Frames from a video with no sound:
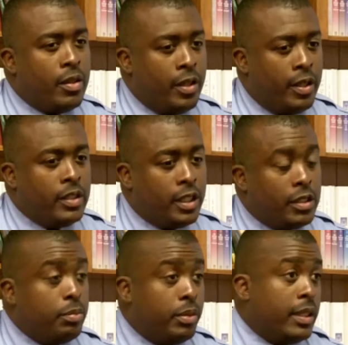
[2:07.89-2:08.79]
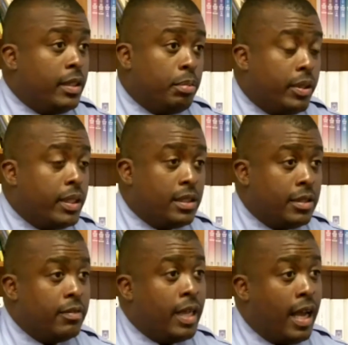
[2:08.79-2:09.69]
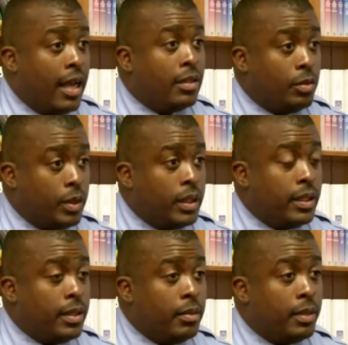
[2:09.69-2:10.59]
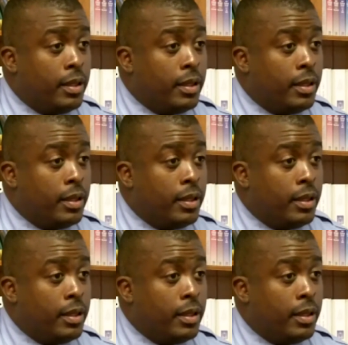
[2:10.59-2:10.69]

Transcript: They just bring the presence of God with them,